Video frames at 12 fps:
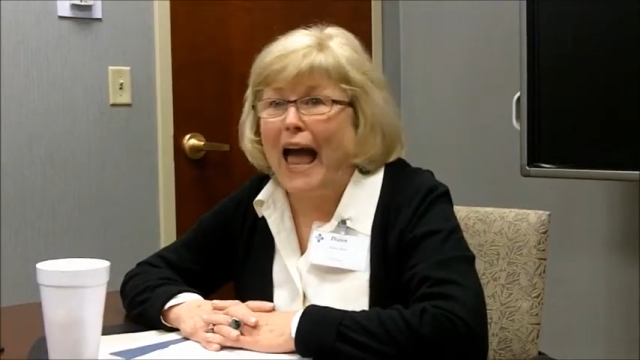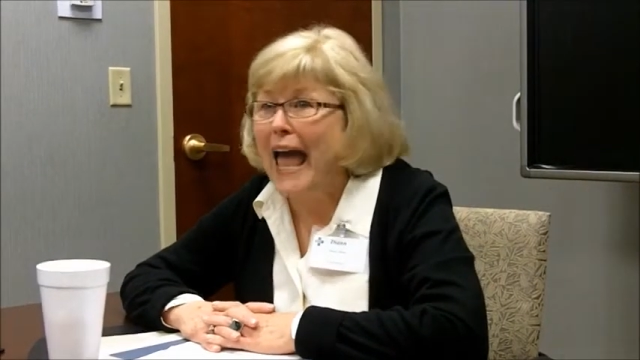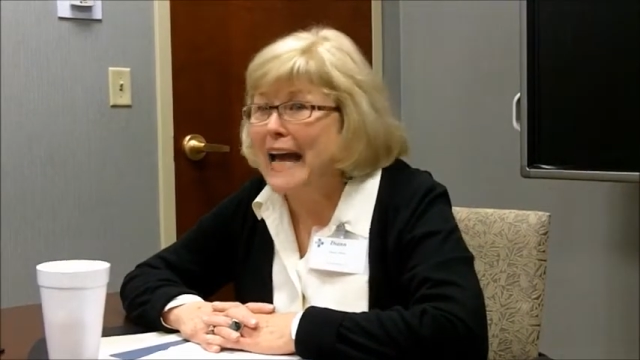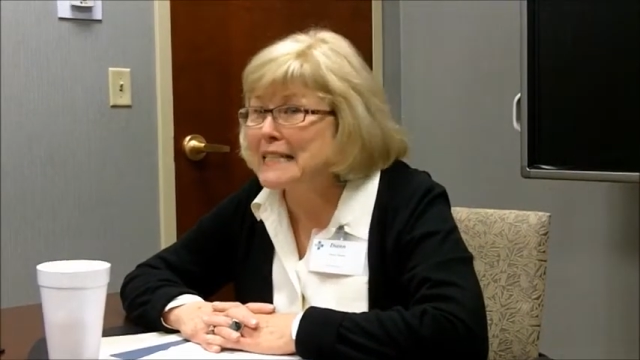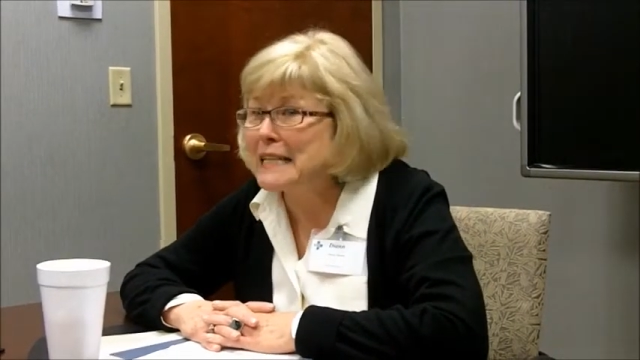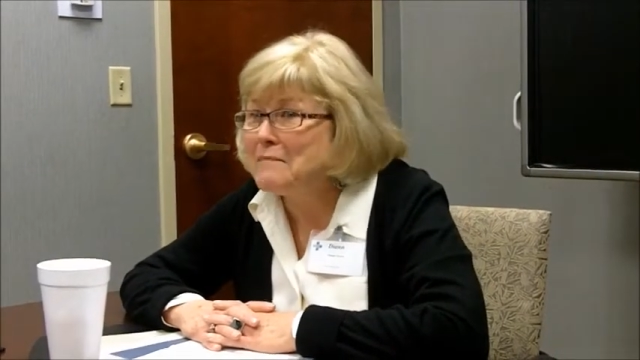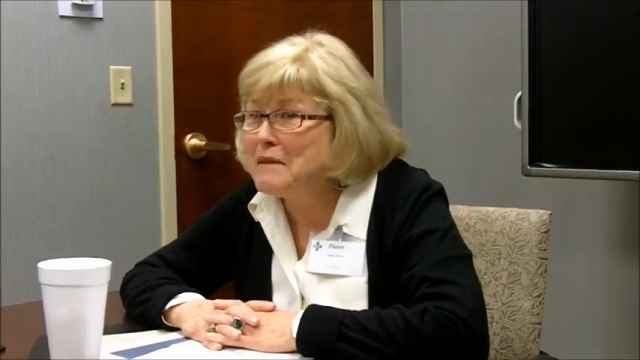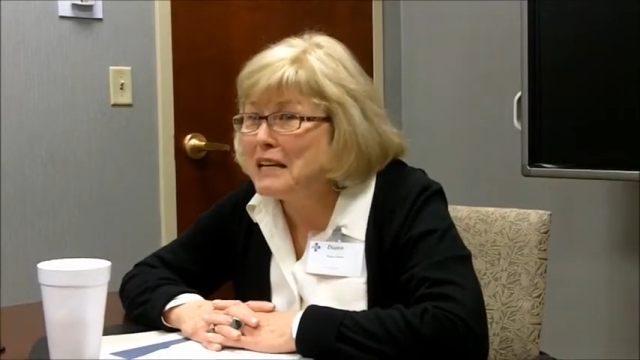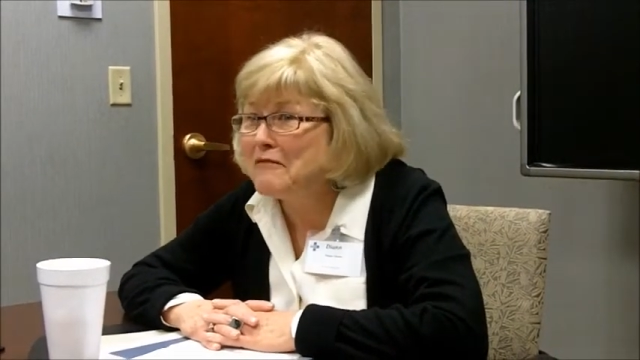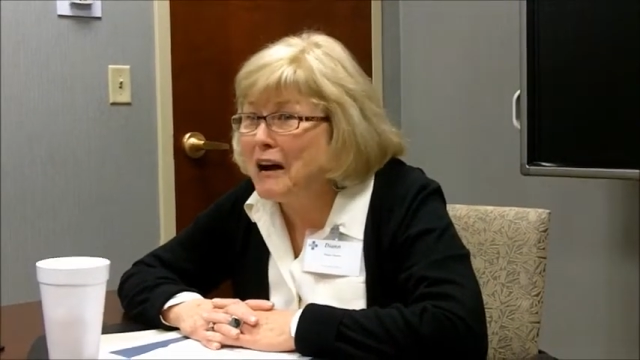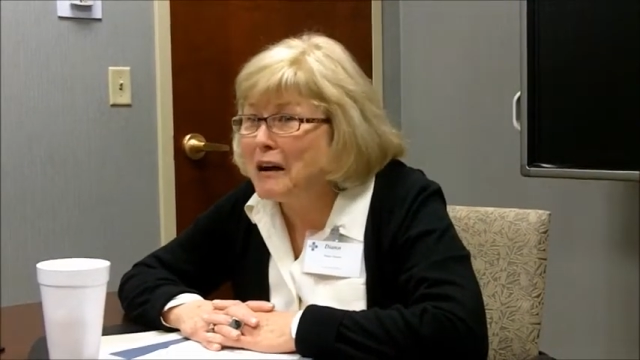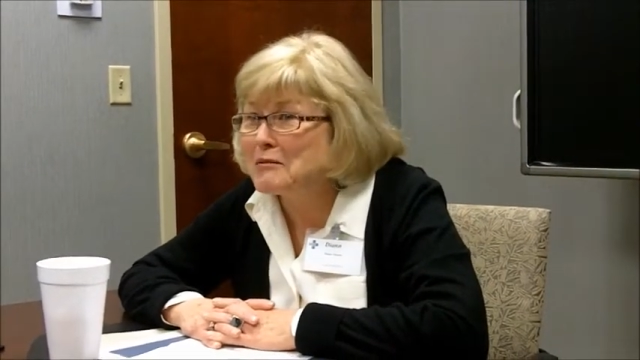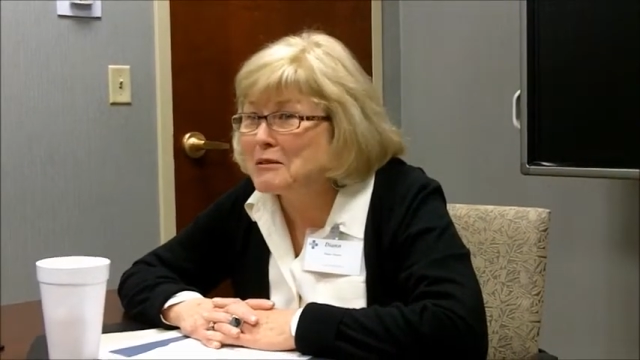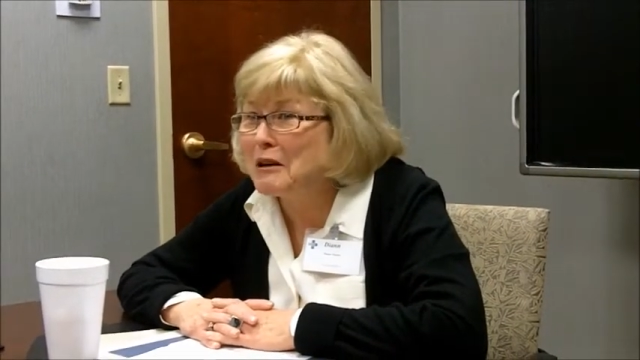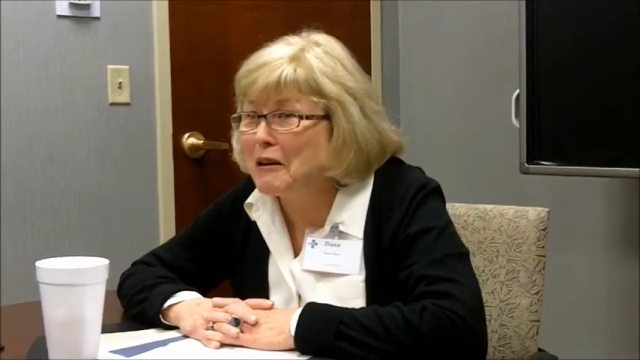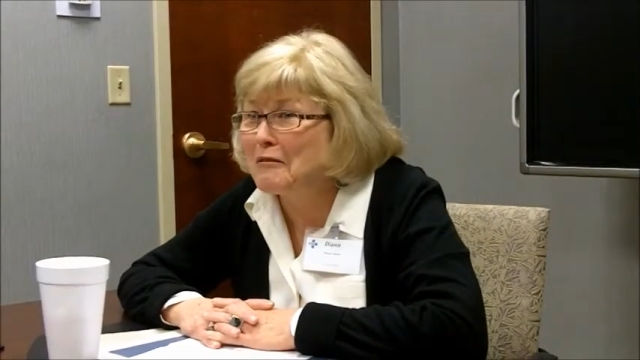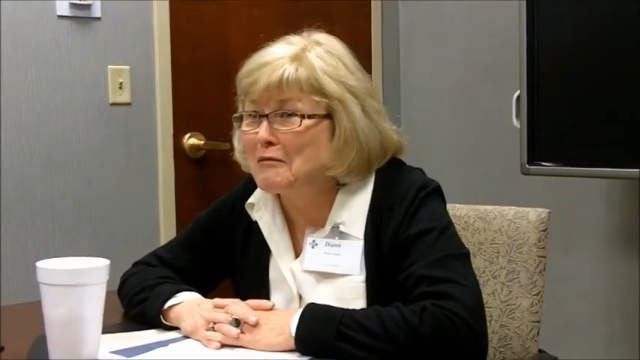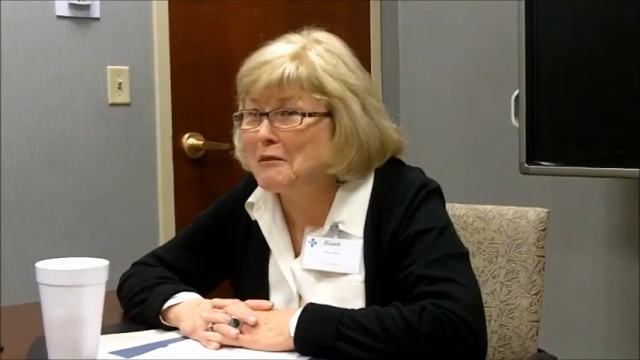asking me if I was
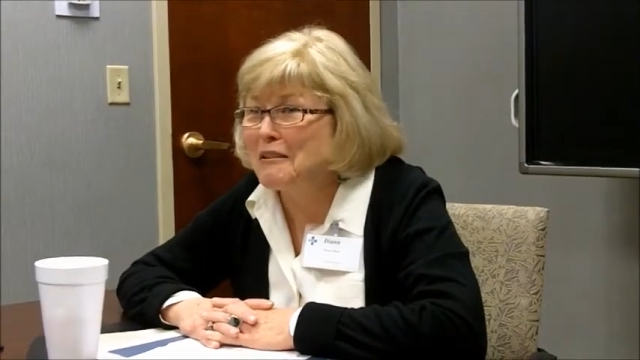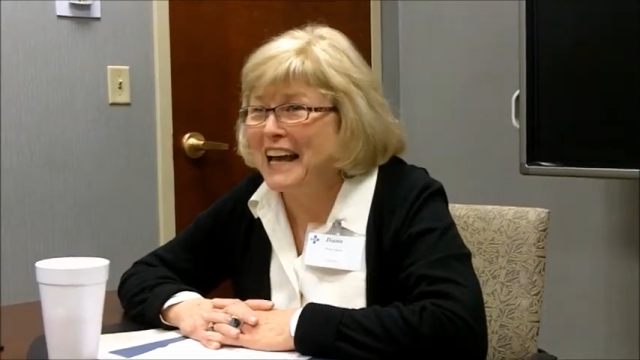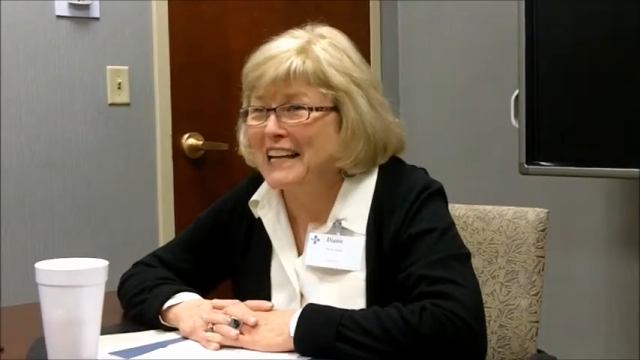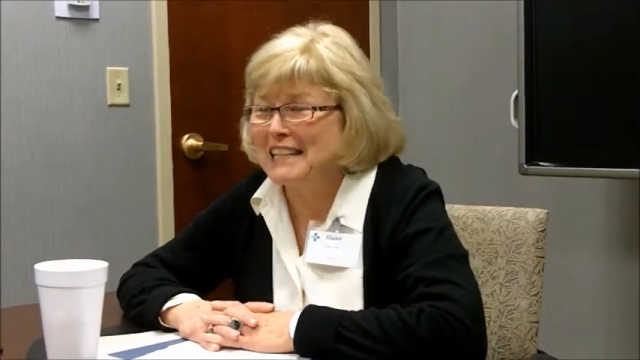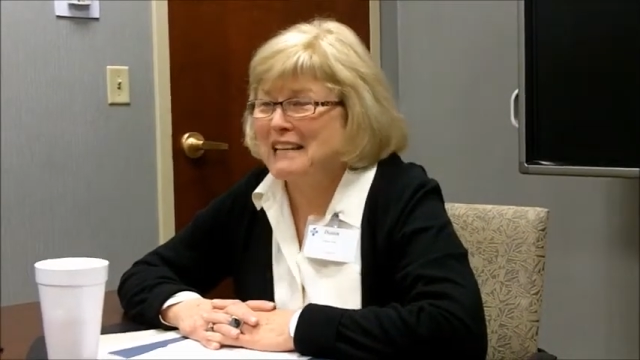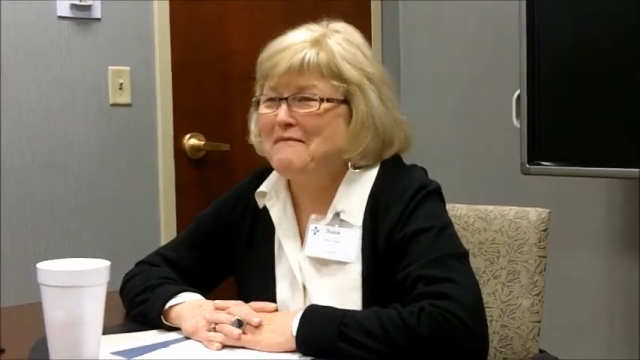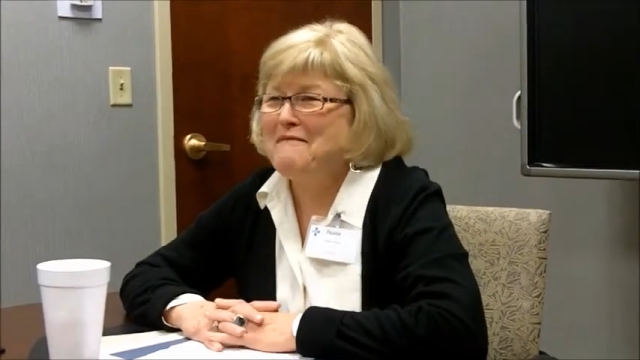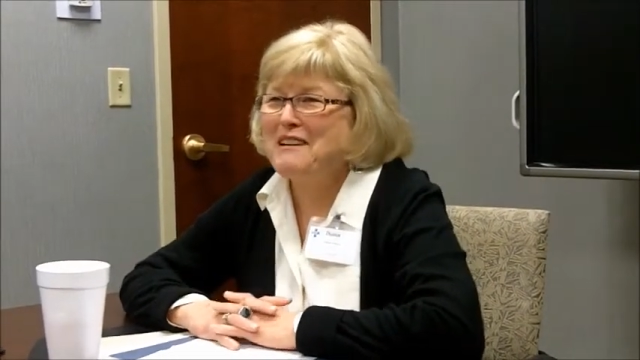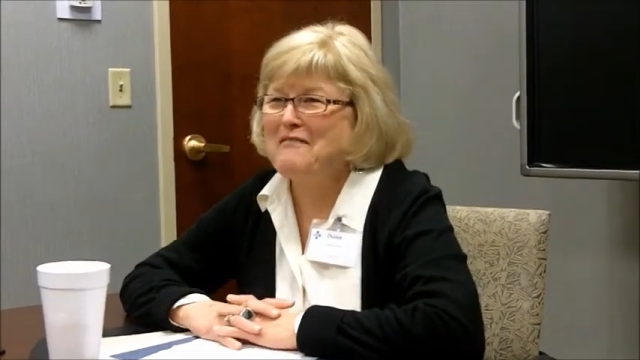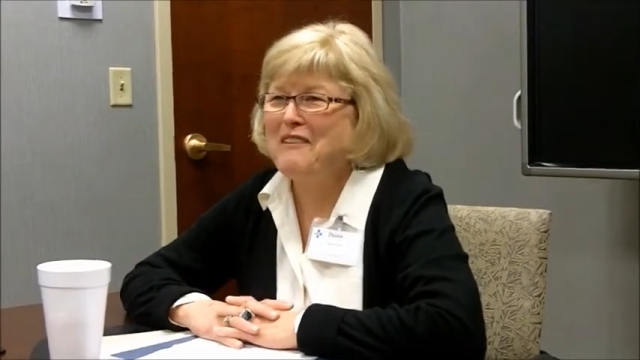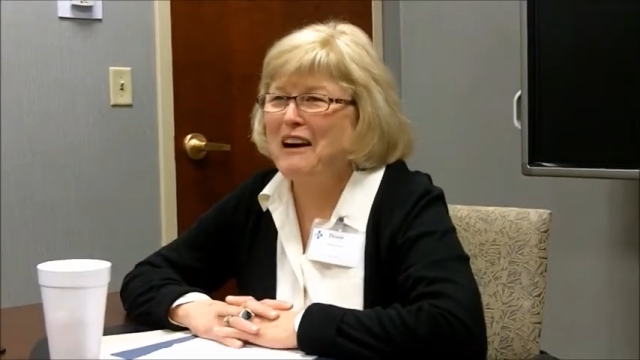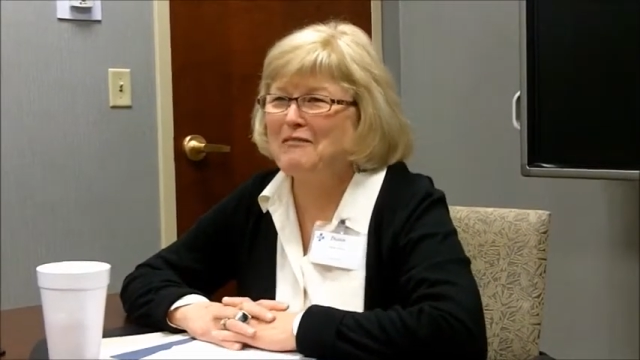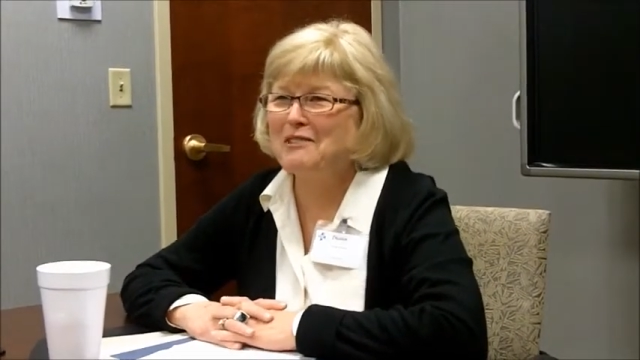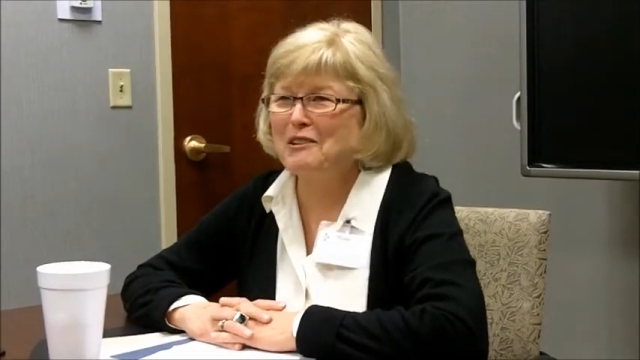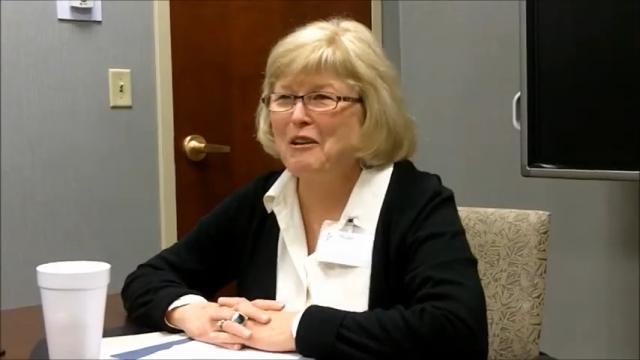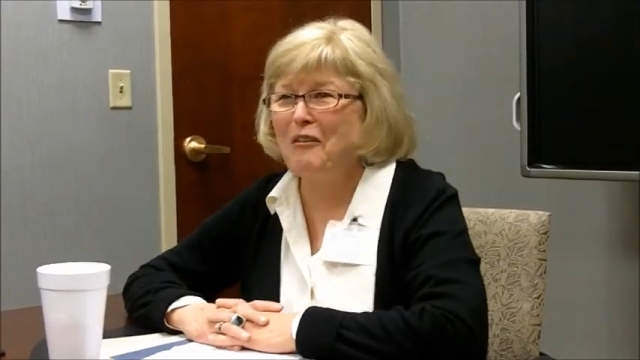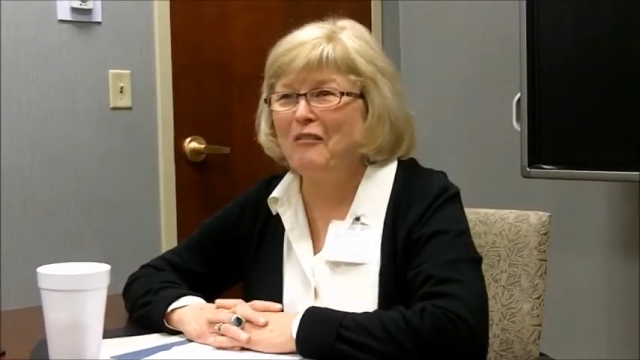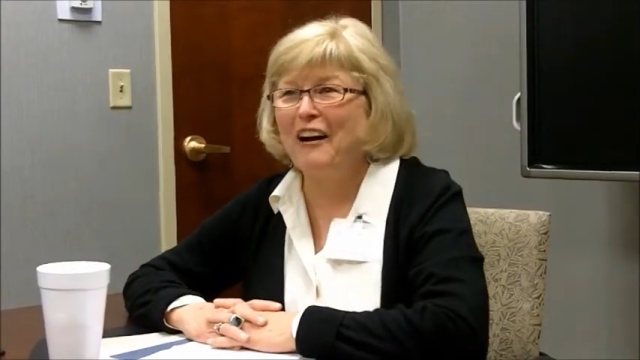comfortable, asking me if I
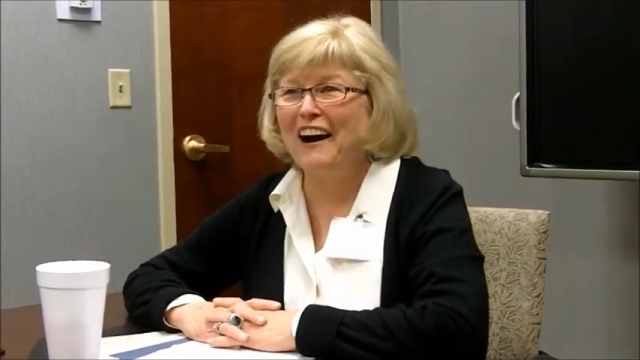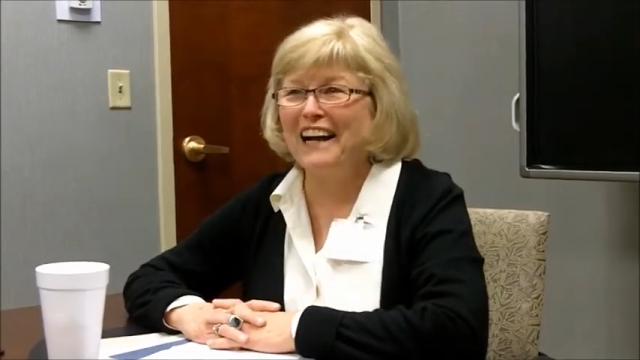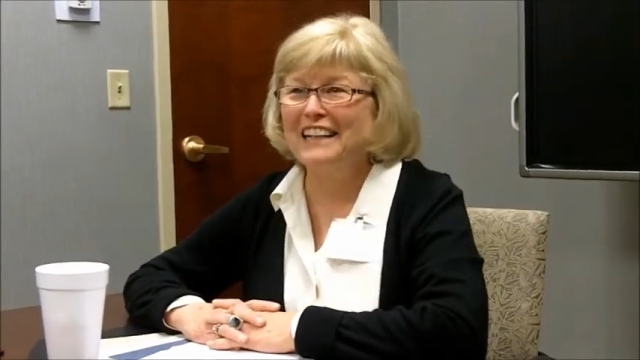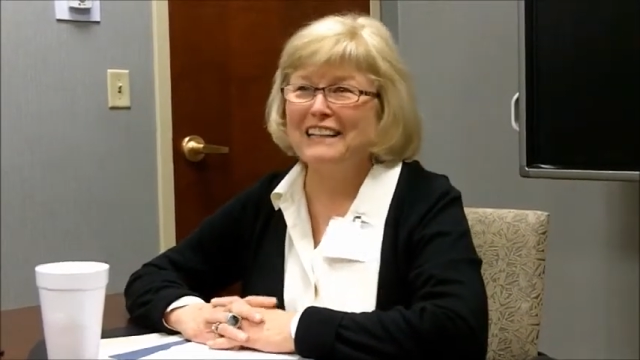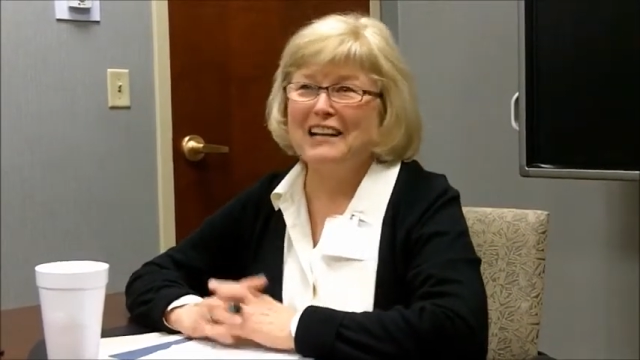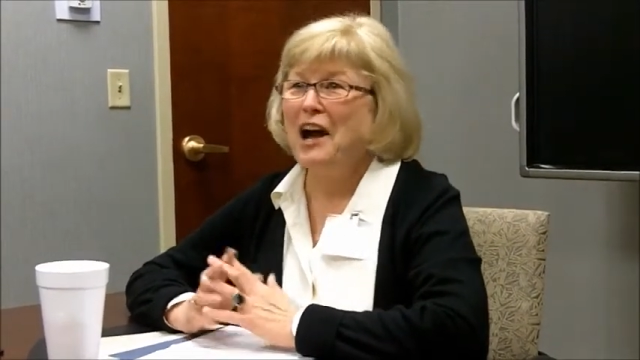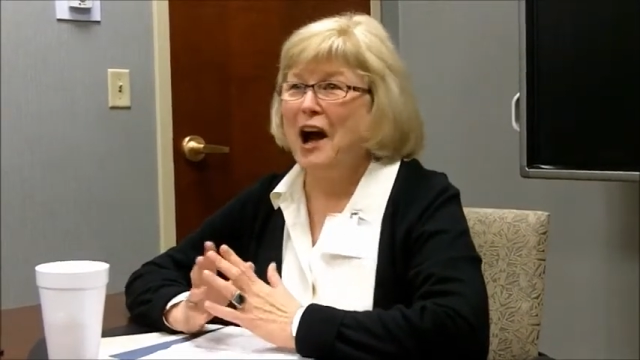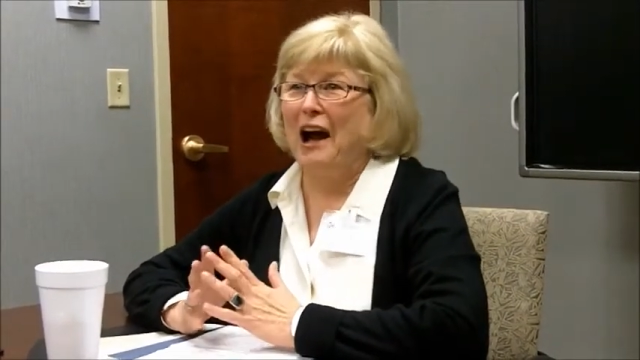was all right,